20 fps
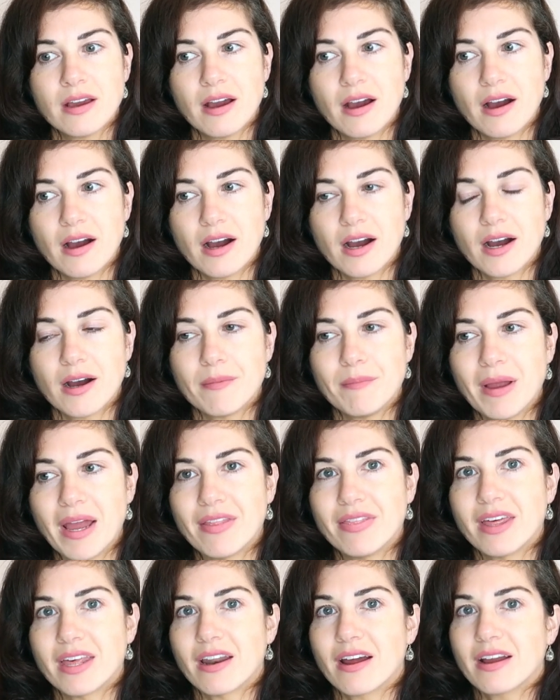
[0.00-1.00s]
Um,
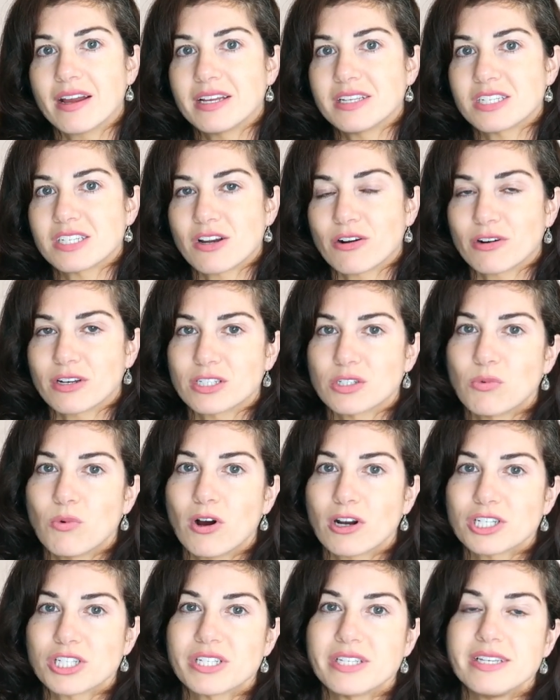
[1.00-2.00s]
and then I started to
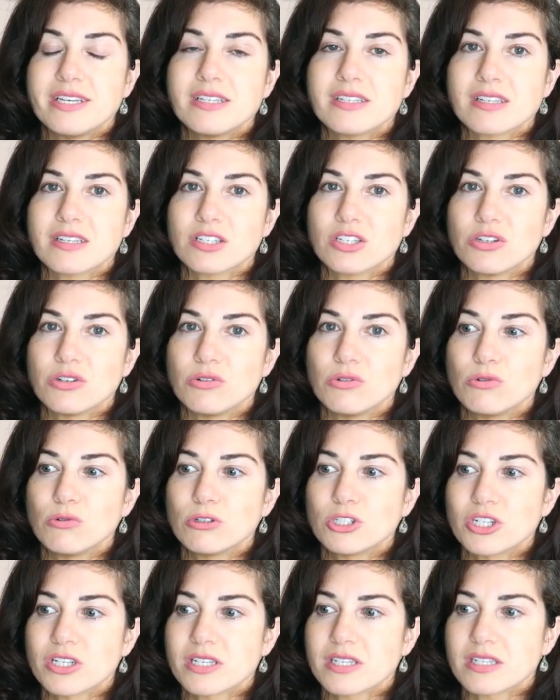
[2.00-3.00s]
watch season two.
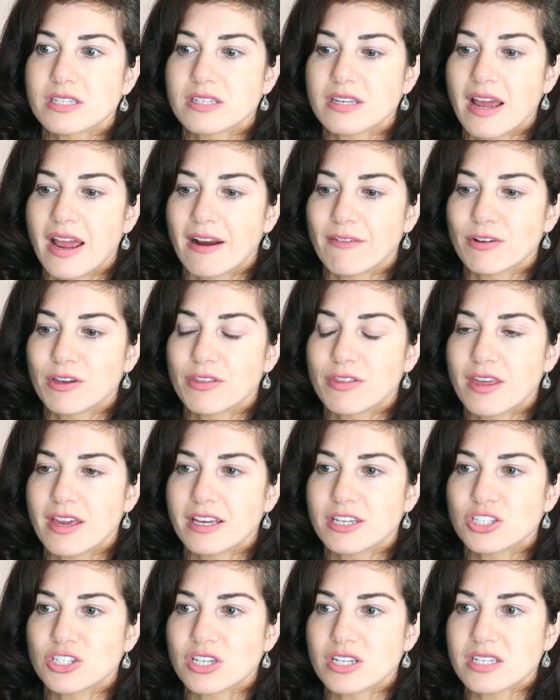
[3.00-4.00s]
Just everything
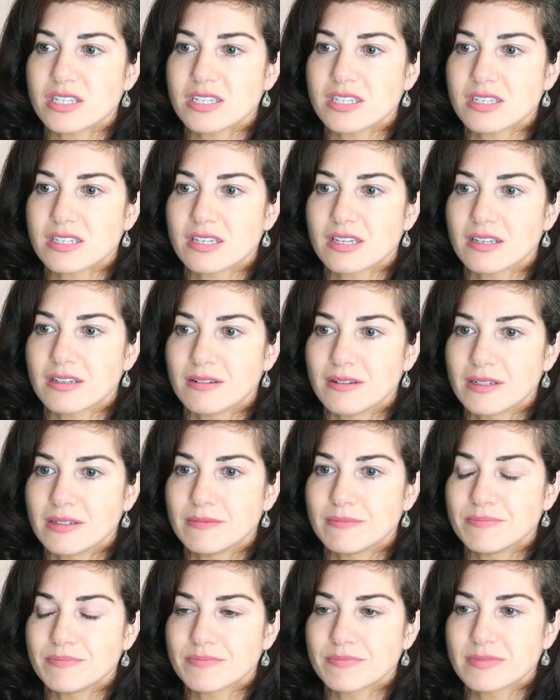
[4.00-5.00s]
is just
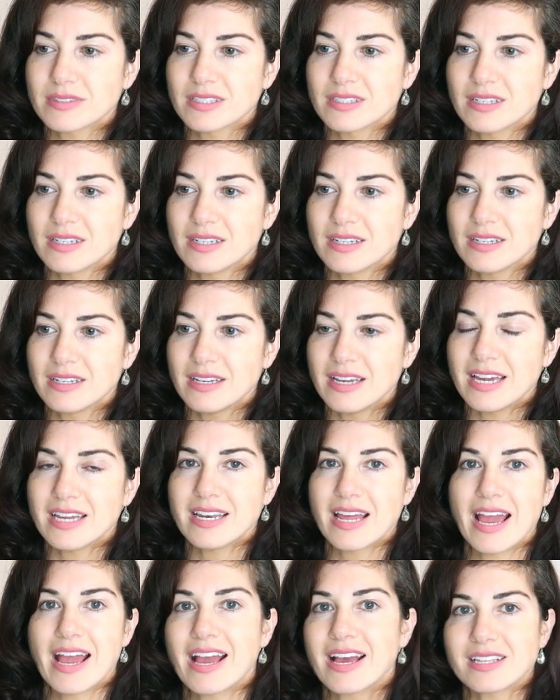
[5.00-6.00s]

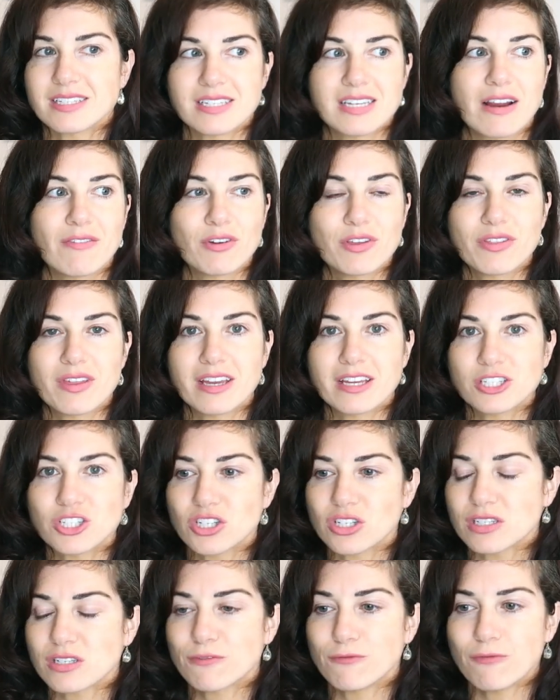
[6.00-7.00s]
enhanced. Everything is
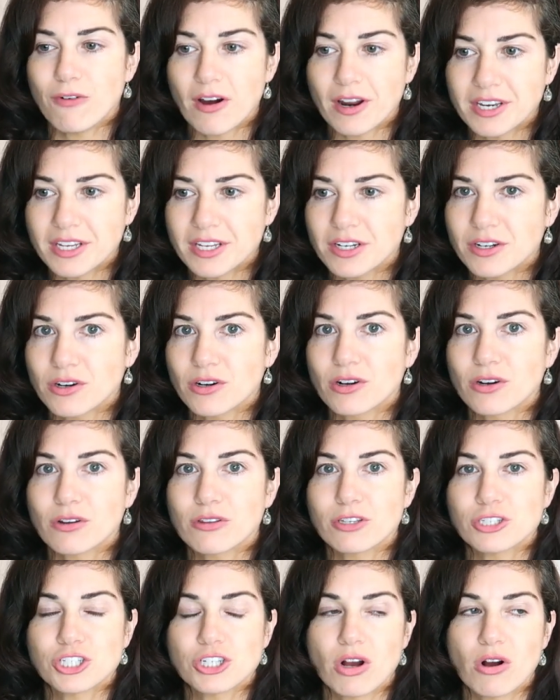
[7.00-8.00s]
just funnier.
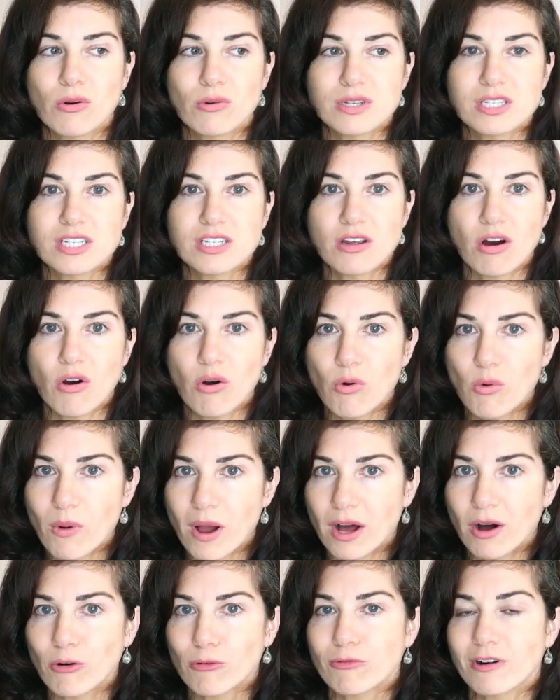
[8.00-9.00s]
The show is so
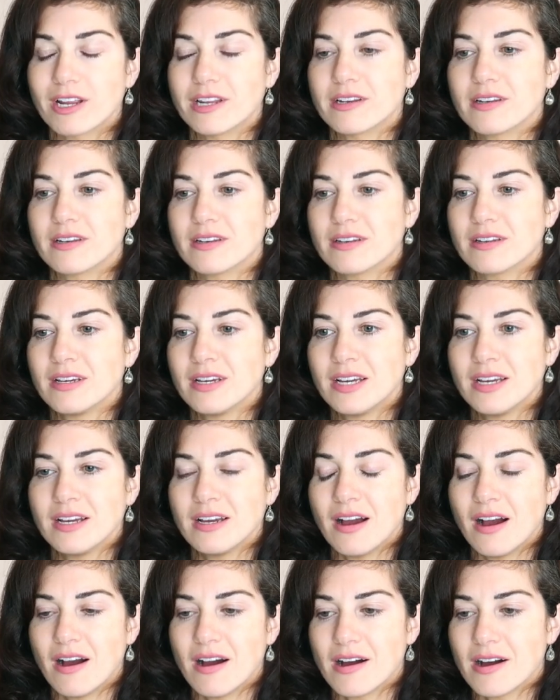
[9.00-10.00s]
well written.
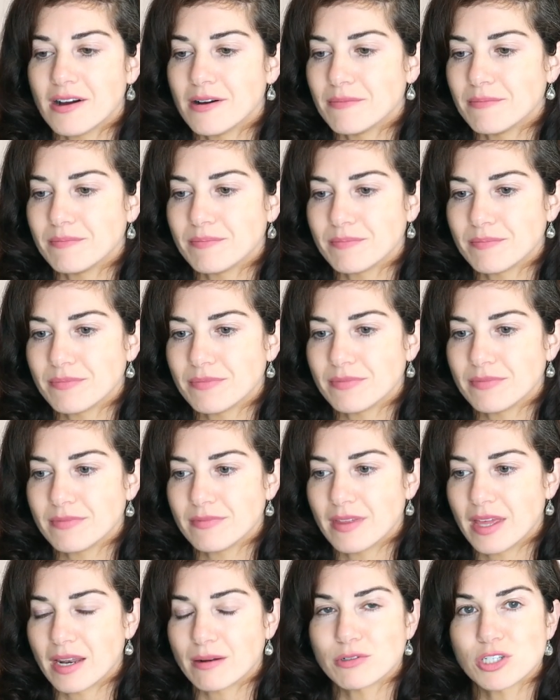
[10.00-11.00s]
Um,
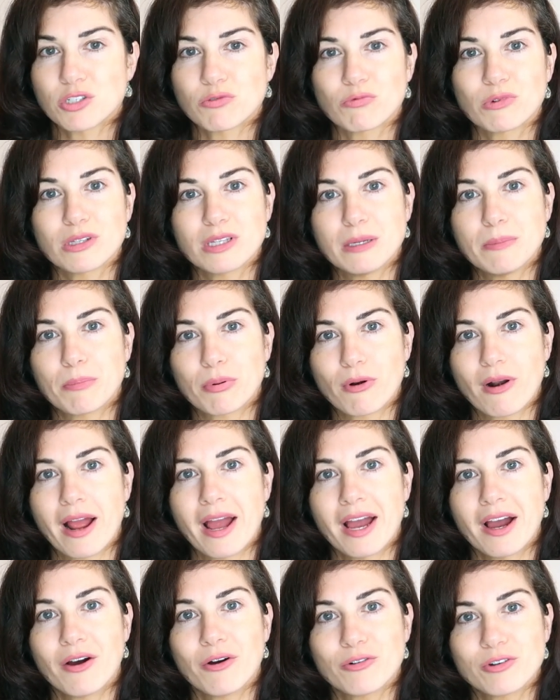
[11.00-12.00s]
and I'm just really
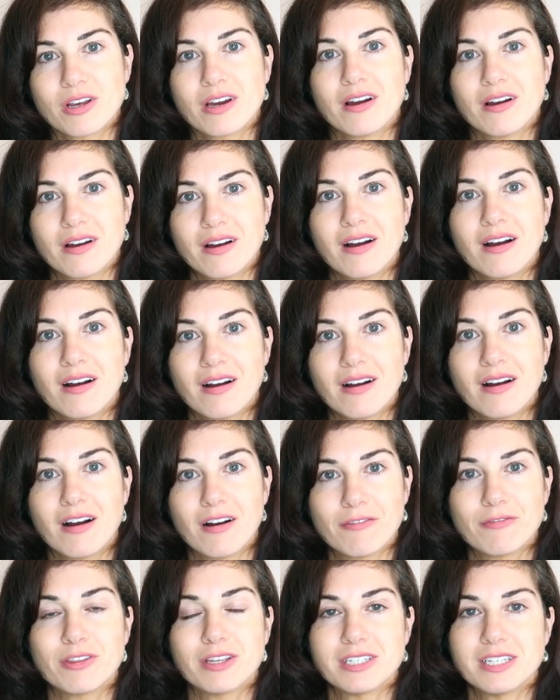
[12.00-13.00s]
proud
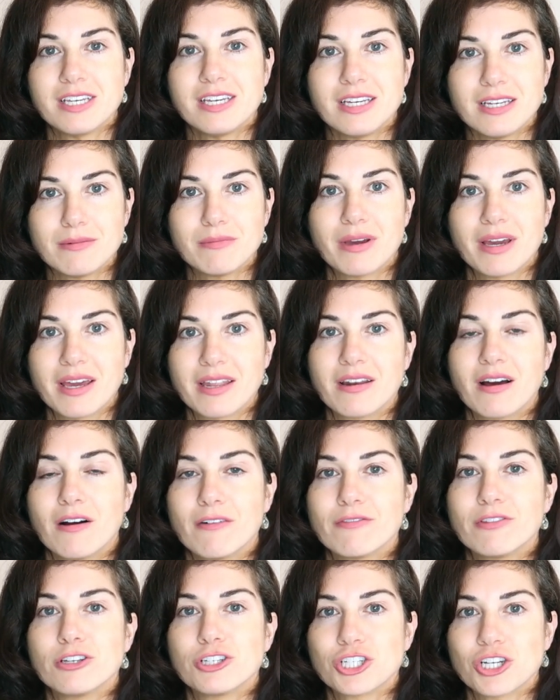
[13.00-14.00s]
of the team and
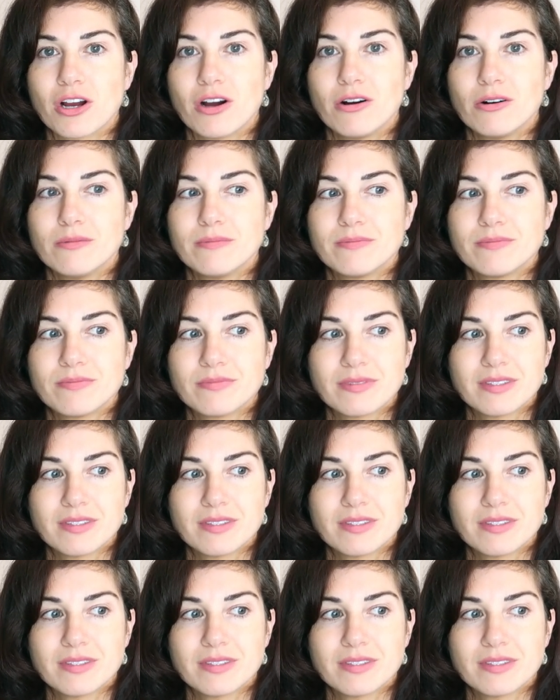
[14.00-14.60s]
of the show.